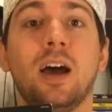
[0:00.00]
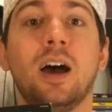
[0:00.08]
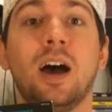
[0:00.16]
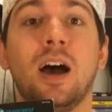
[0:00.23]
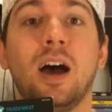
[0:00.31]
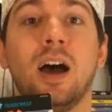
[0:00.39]

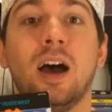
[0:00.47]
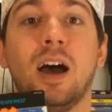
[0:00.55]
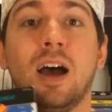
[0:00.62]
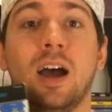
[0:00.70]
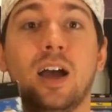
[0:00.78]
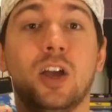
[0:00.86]

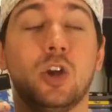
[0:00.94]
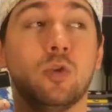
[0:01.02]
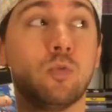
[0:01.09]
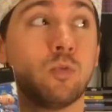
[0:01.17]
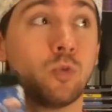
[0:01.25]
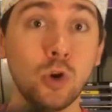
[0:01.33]

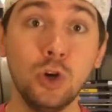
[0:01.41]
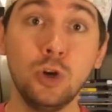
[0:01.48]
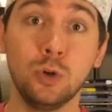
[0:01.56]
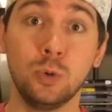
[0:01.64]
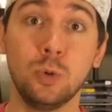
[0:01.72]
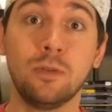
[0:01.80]

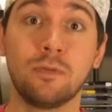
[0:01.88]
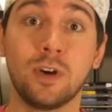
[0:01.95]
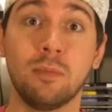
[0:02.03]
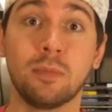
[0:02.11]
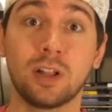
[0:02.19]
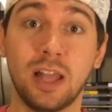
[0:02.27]
Rue
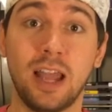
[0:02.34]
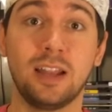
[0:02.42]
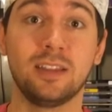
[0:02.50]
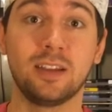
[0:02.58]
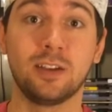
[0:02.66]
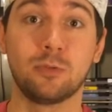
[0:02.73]
from Clan
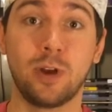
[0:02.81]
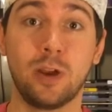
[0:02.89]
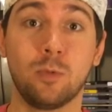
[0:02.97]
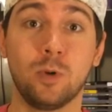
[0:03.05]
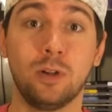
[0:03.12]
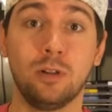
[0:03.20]
of the Grey
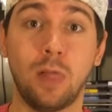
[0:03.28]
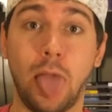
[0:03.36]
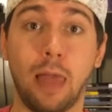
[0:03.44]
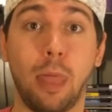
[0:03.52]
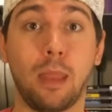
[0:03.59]
Wolf.